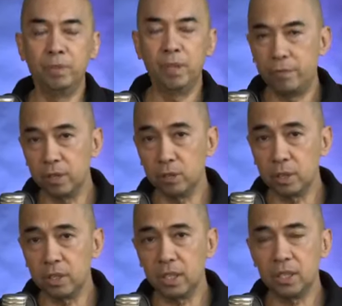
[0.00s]
different
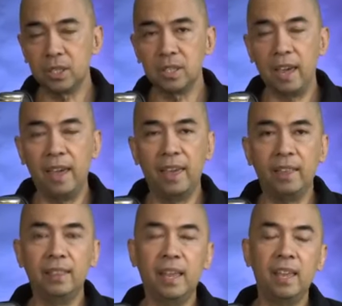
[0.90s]
churches,
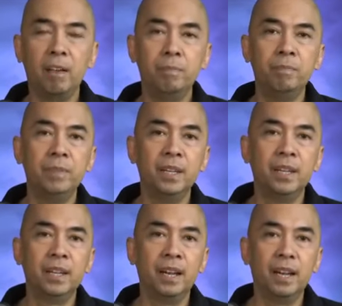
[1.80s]
and they have
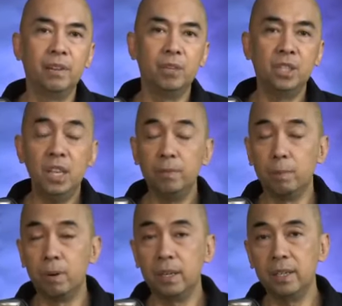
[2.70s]
received the
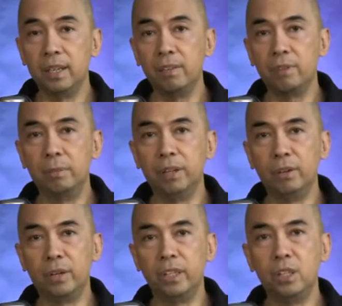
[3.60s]
burden from the
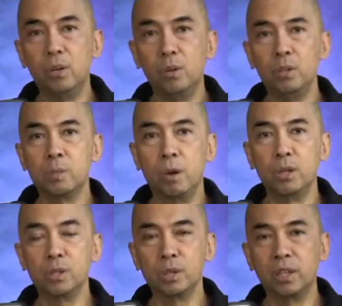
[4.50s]
Lord to
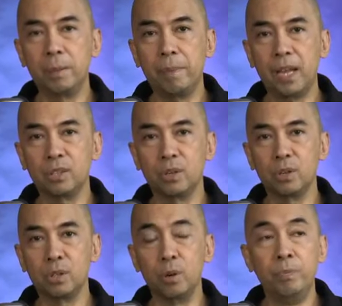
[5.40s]
sponsor the pastor.
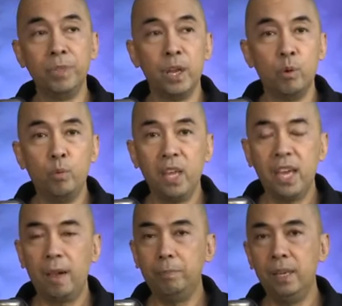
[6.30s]
So we
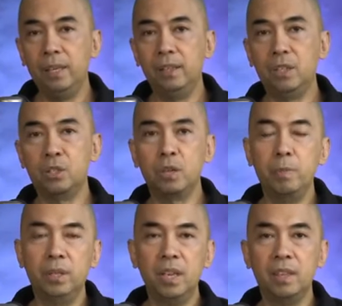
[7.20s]
have been
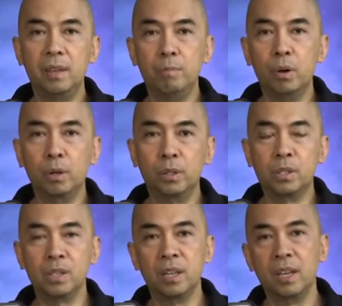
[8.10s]
distributing the
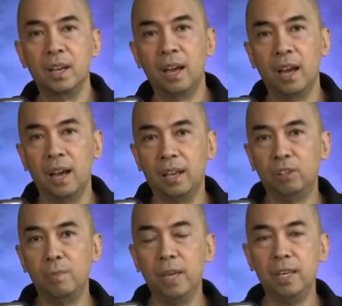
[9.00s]
books
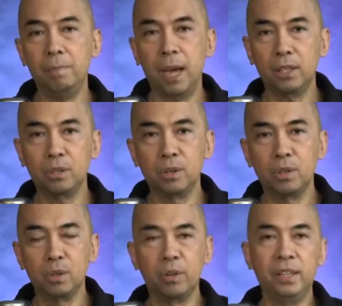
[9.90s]
to many
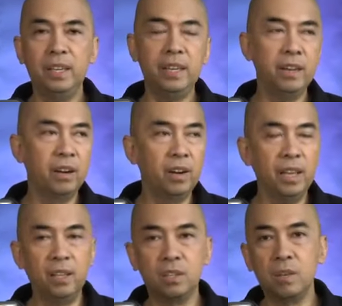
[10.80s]
pastors already here
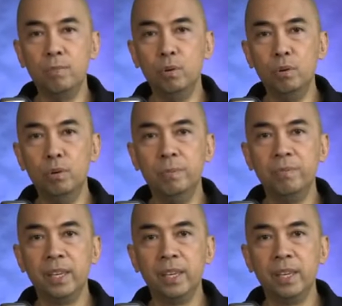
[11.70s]
in Cebu,